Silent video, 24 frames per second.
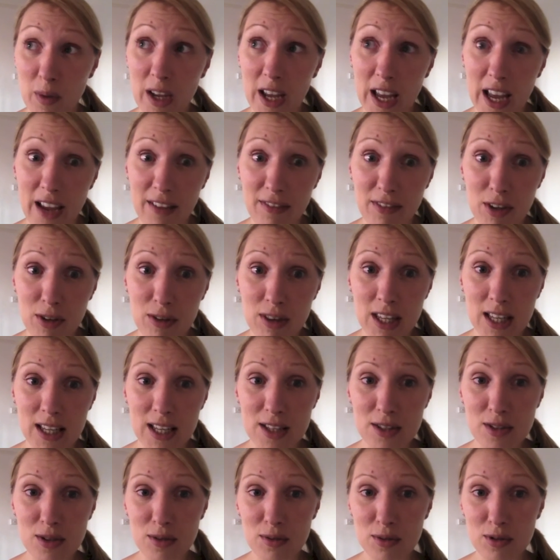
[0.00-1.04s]
if you think
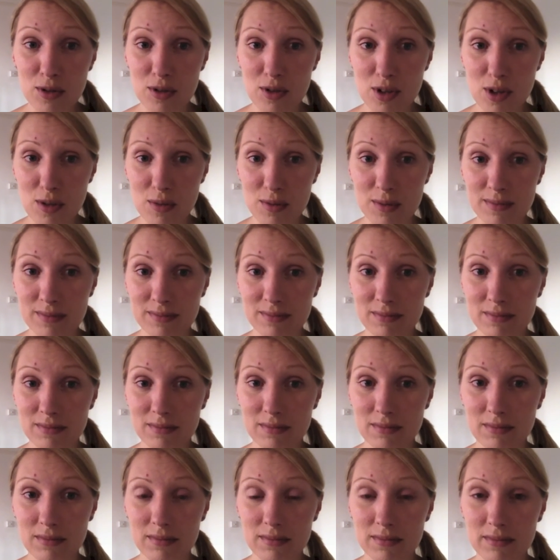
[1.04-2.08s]
it's all true.
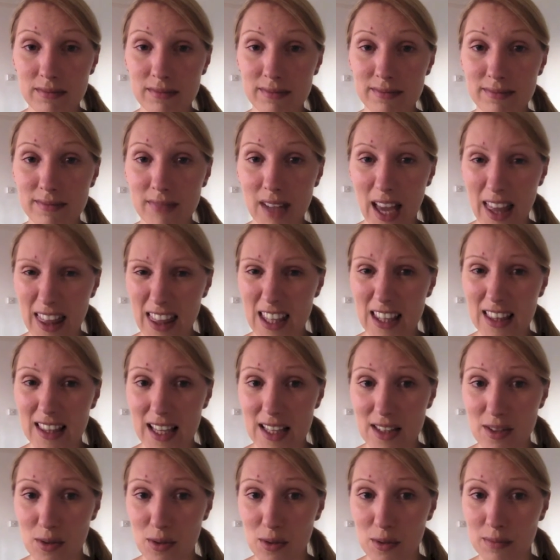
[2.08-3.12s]
I think
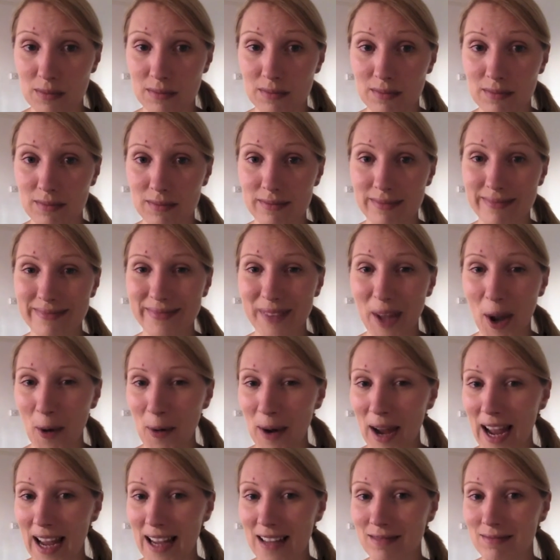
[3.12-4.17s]
that's all.
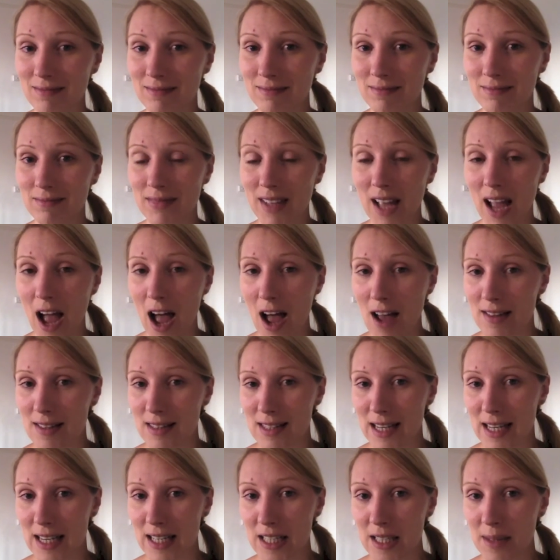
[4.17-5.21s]
Okay, I'll
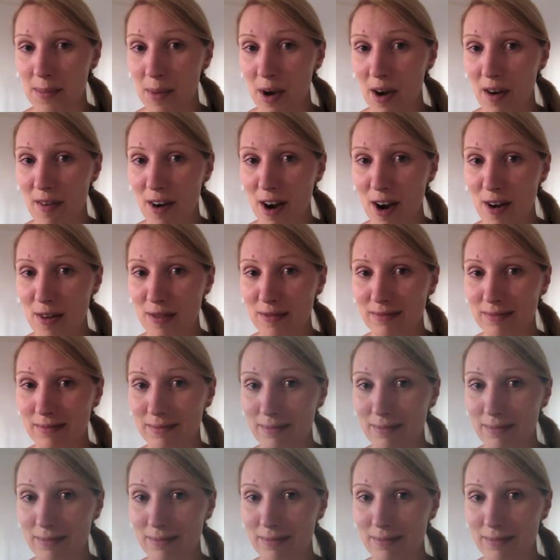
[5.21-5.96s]
see you tomorrow.